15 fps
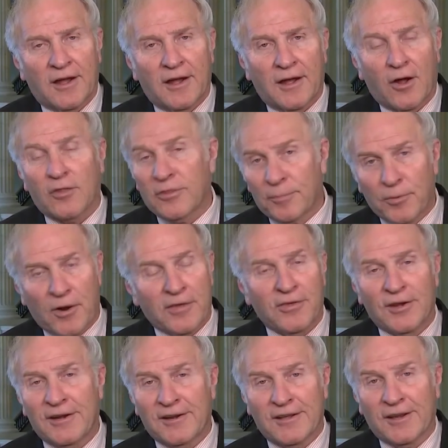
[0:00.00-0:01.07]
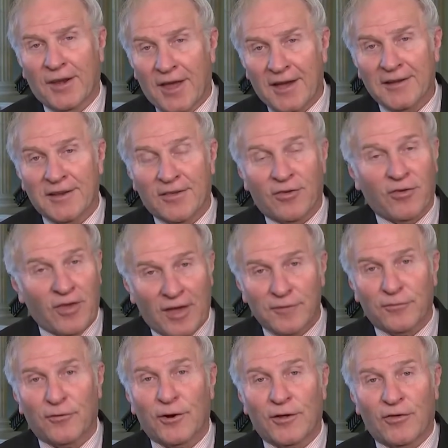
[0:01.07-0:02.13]
The president-elect has
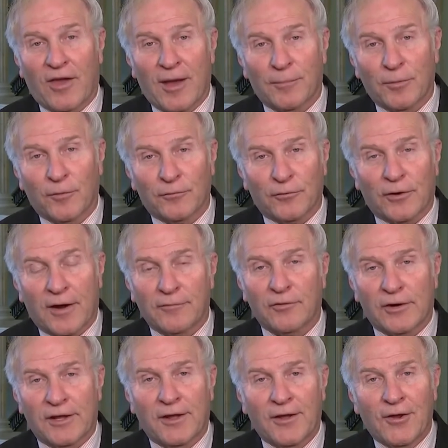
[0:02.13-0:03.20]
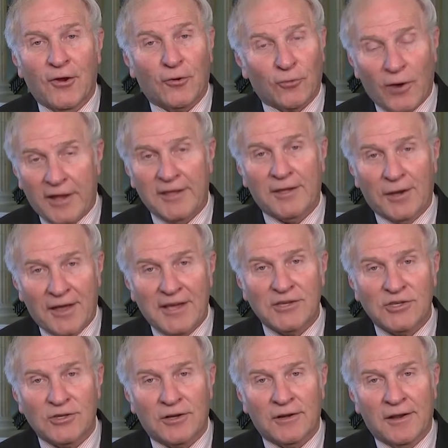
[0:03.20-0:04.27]
said, for example, for every
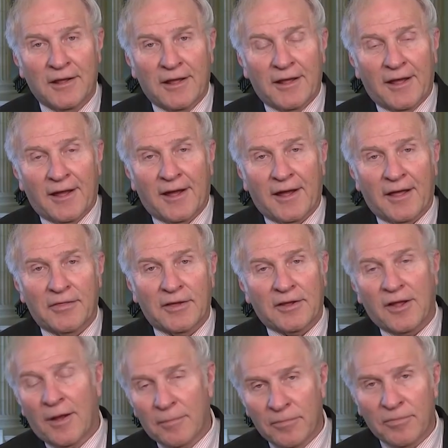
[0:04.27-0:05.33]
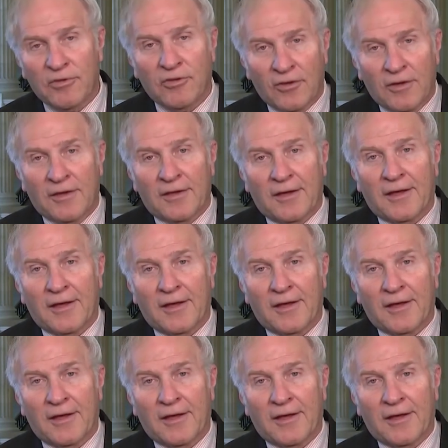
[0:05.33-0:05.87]
regulation that comes,